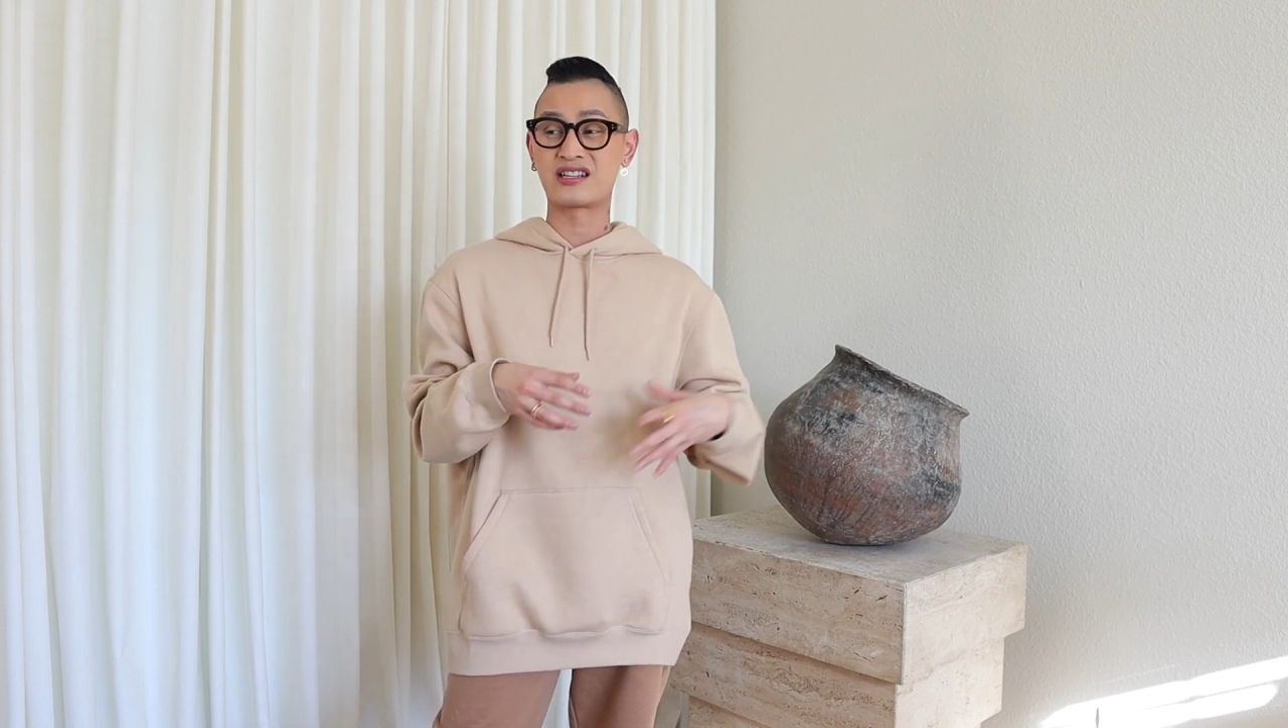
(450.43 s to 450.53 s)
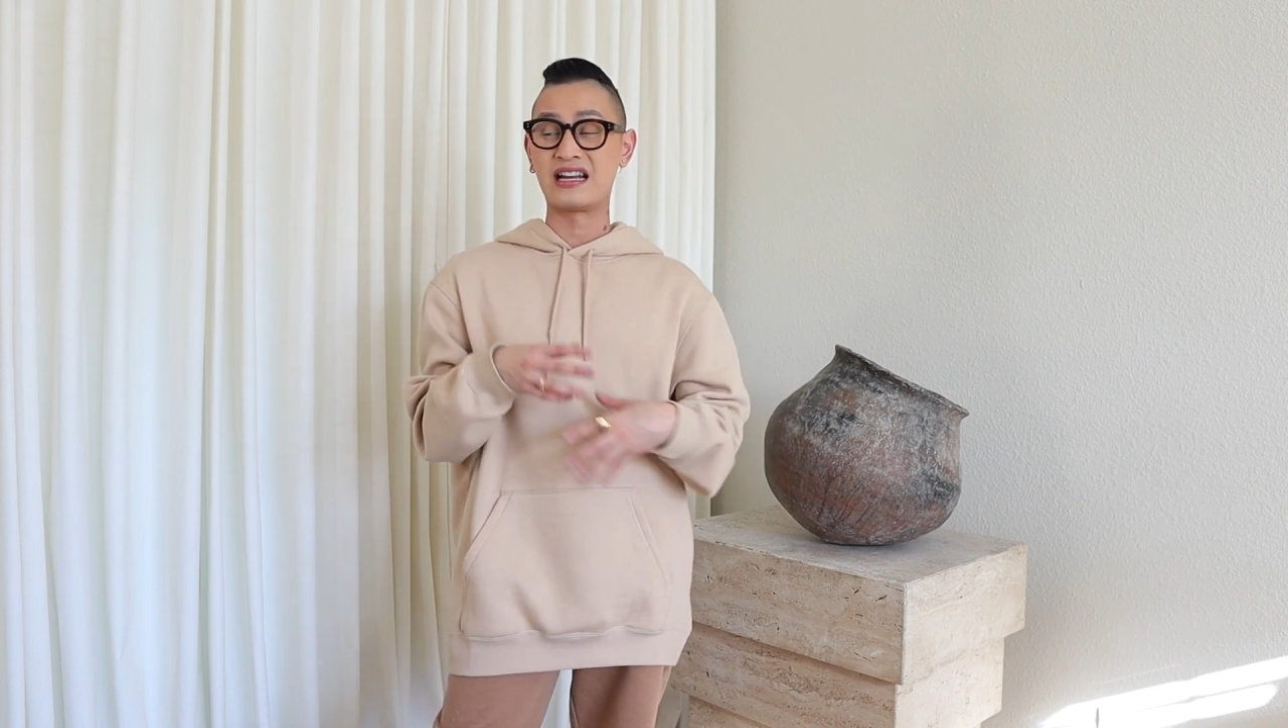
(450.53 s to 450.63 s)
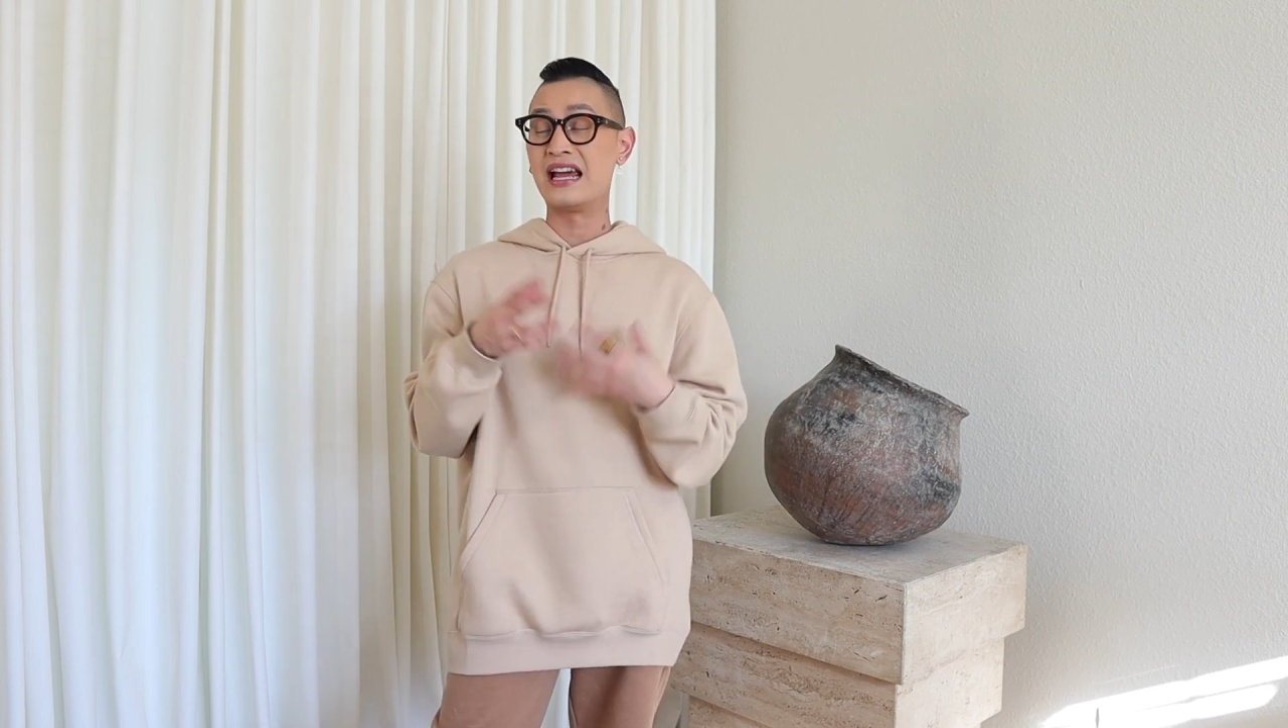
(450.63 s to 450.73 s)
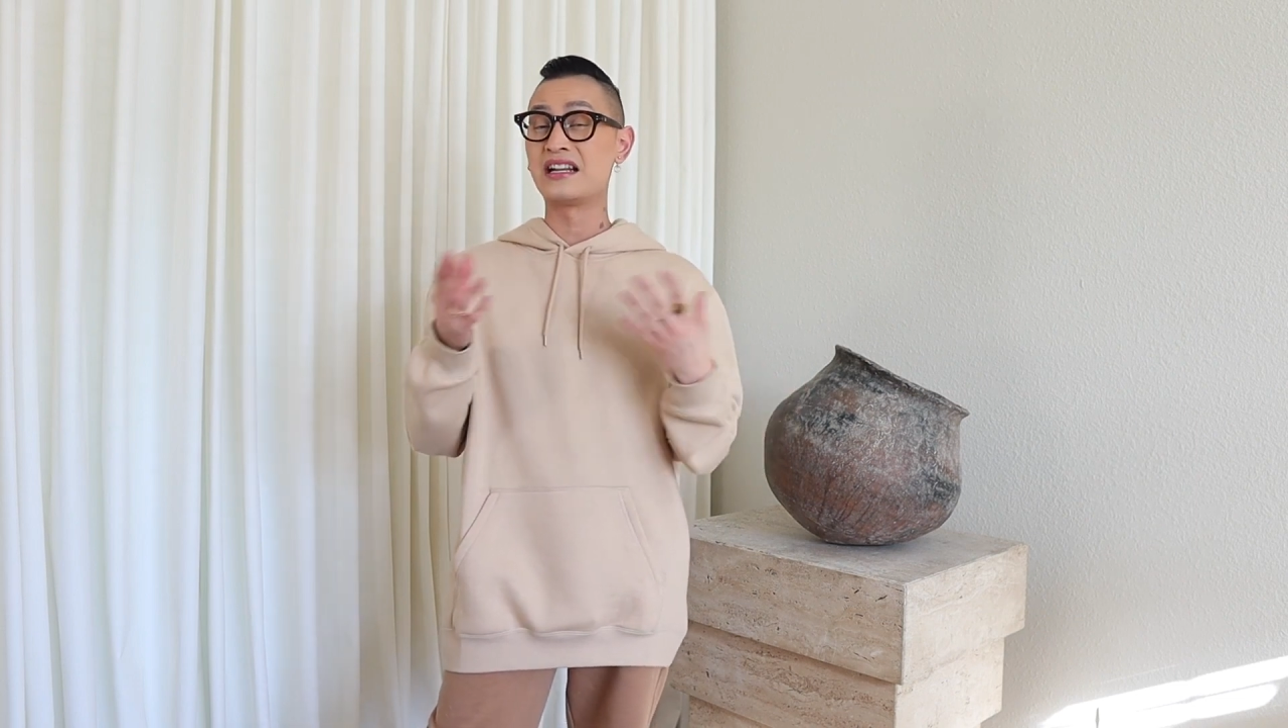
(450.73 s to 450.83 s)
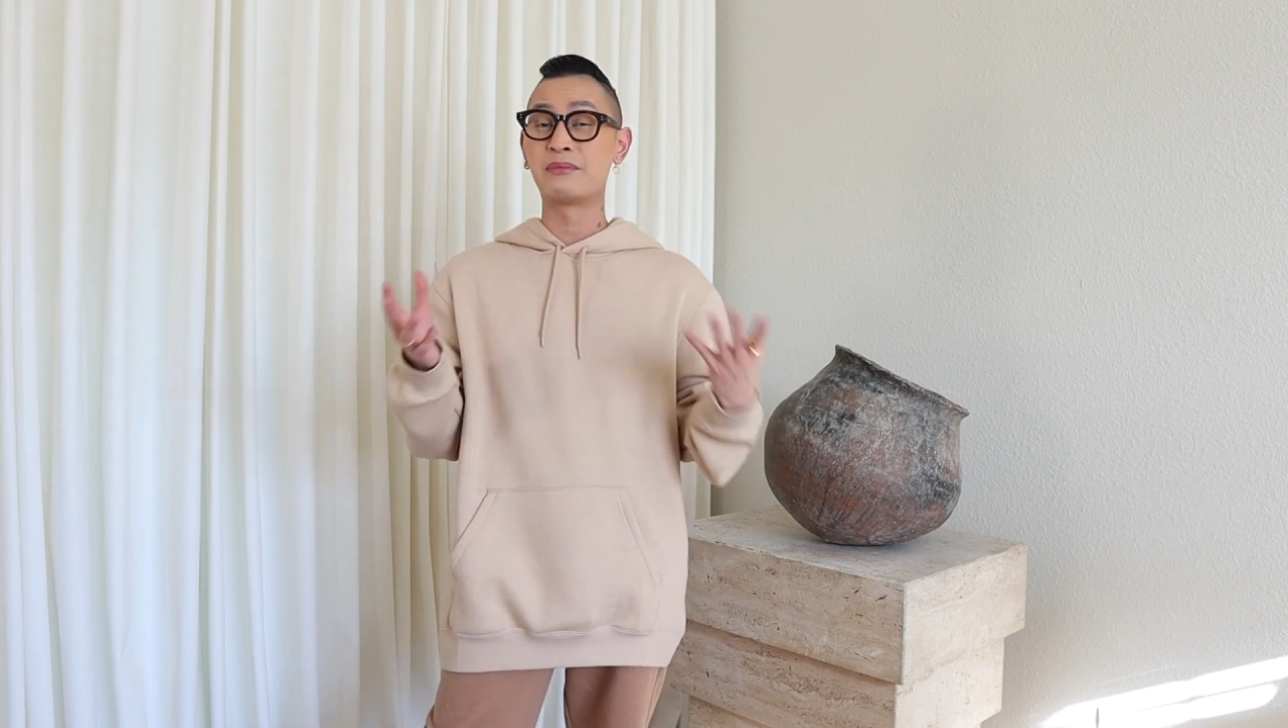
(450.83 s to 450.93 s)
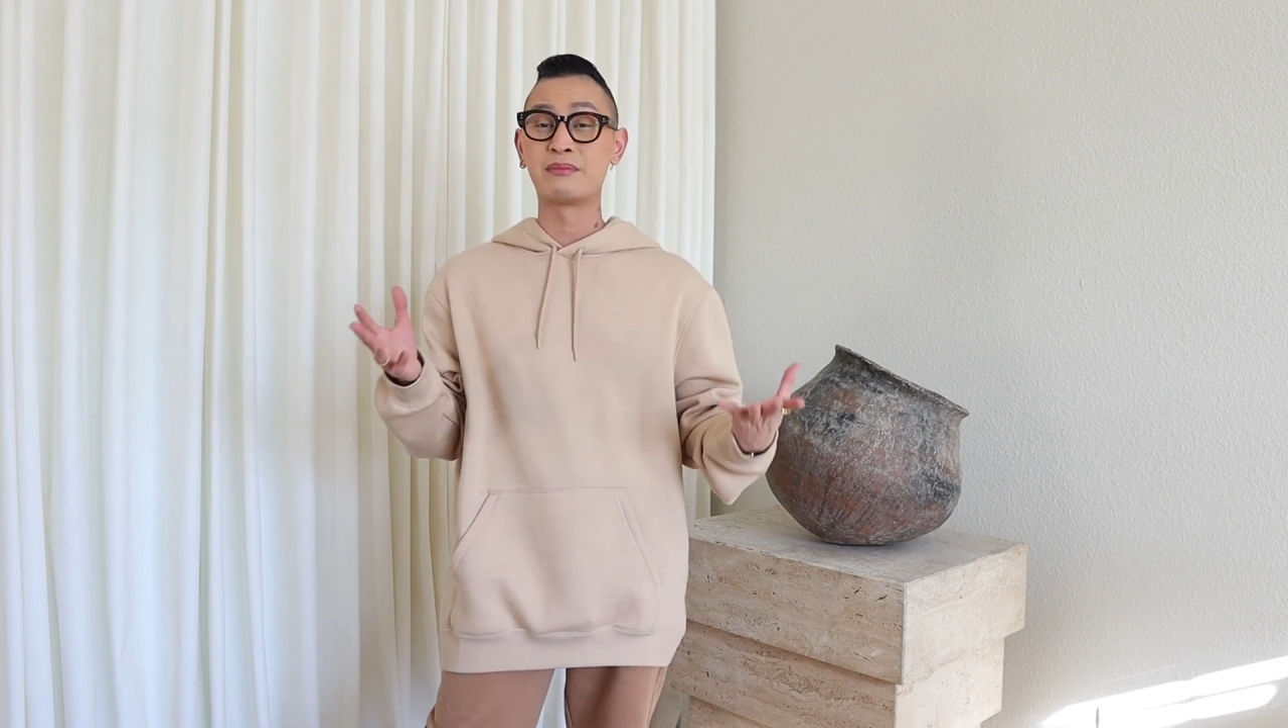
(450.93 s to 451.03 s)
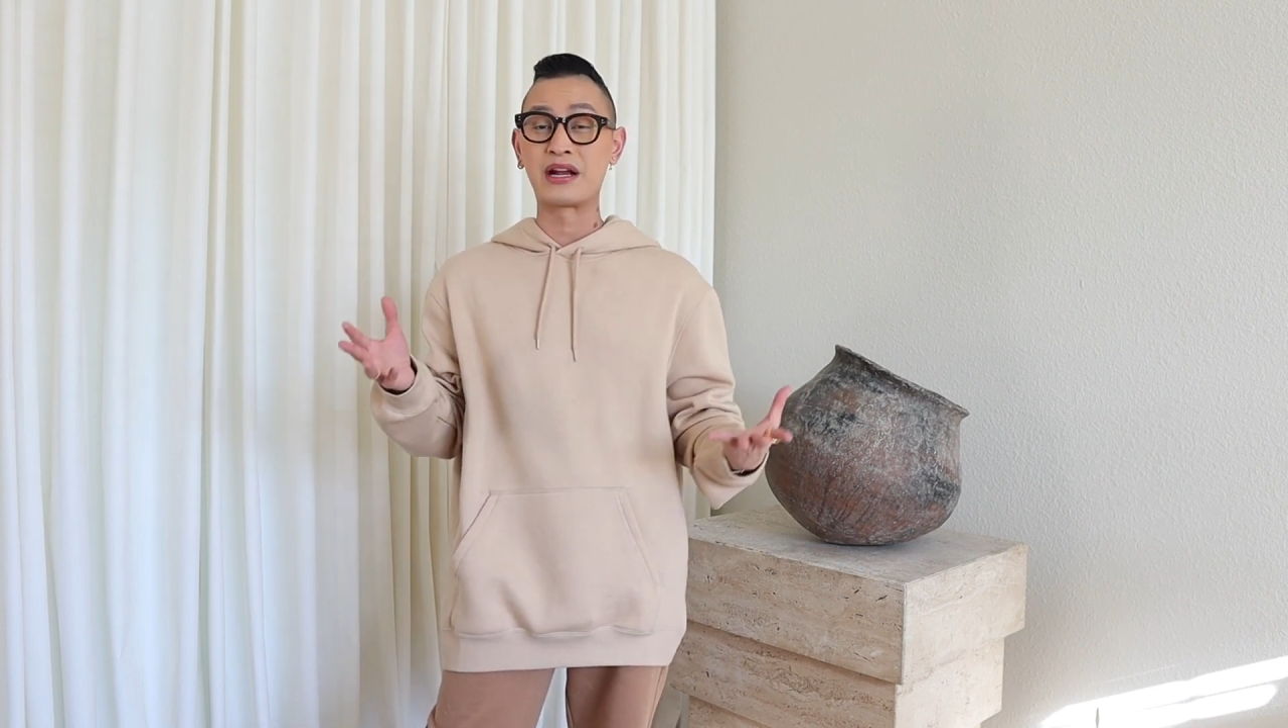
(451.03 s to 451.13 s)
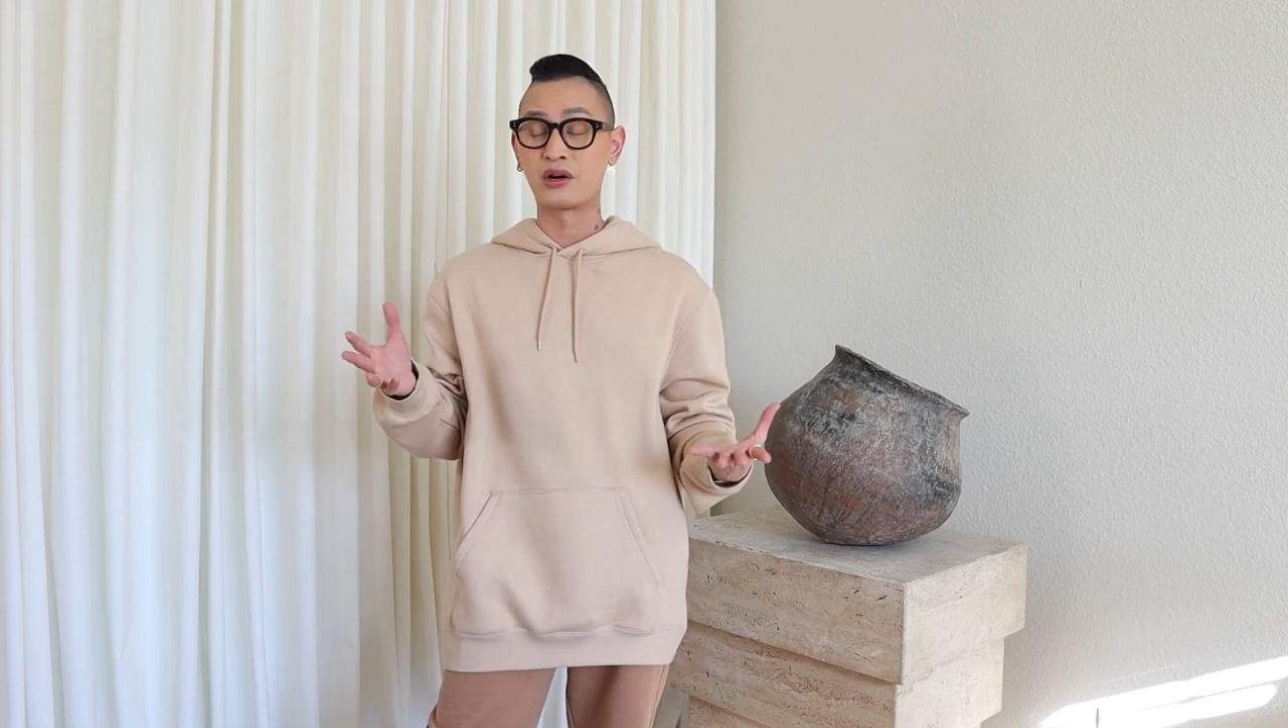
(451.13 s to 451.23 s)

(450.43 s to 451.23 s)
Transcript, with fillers: gonna end up in my